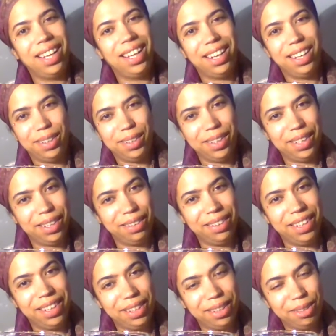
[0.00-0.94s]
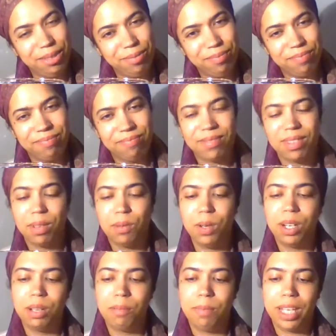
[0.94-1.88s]
Hello, hello, hello.
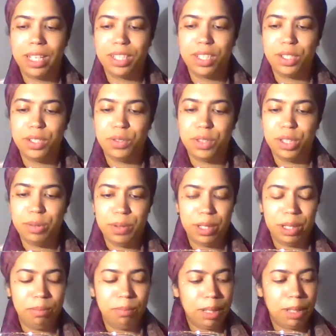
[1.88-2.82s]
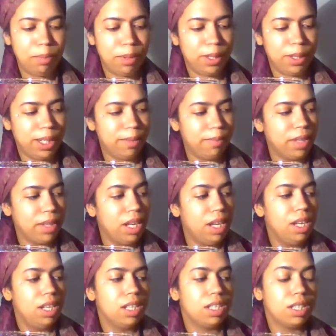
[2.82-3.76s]
Welcome back to Dream Queen by Perla.
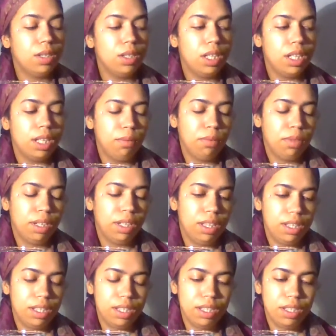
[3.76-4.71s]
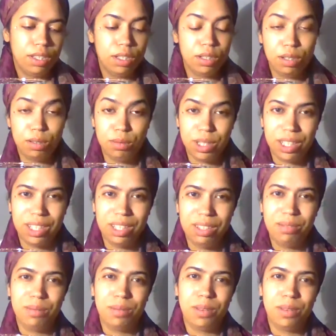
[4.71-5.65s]
So Libra, this is your
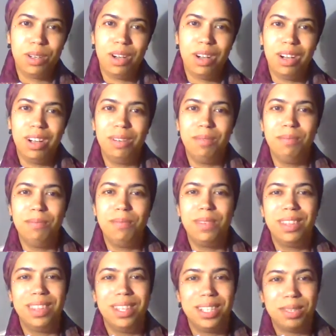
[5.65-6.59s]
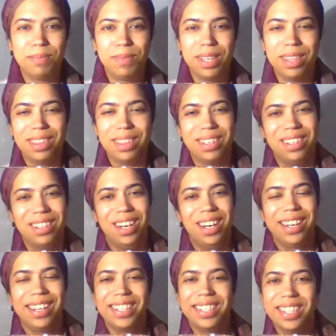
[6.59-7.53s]
reading for this month,
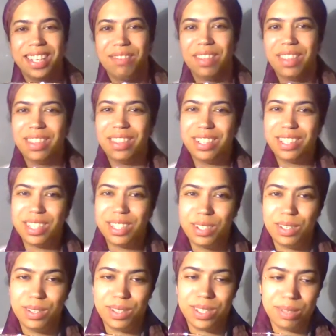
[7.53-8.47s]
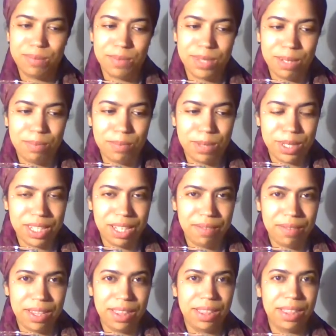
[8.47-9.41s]
August 7th till September
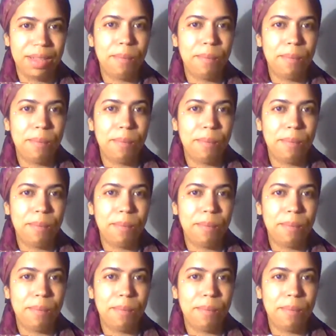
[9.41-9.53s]
7th.